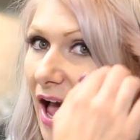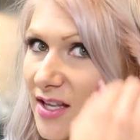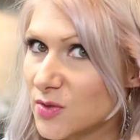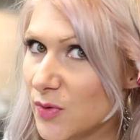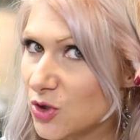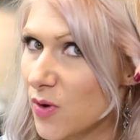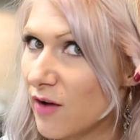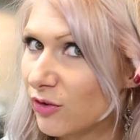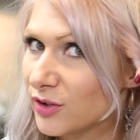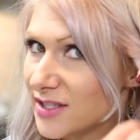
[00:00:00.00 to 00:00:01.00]
as we
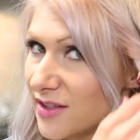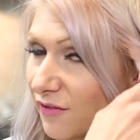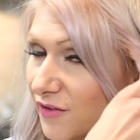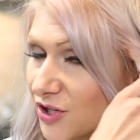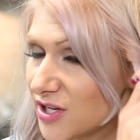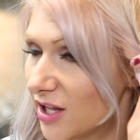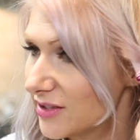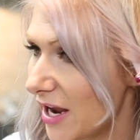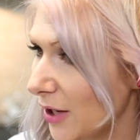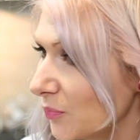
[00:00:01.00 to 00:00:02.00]
travel the fishtail
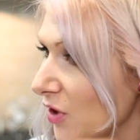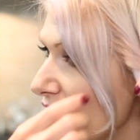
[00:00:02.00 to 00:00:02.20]
down.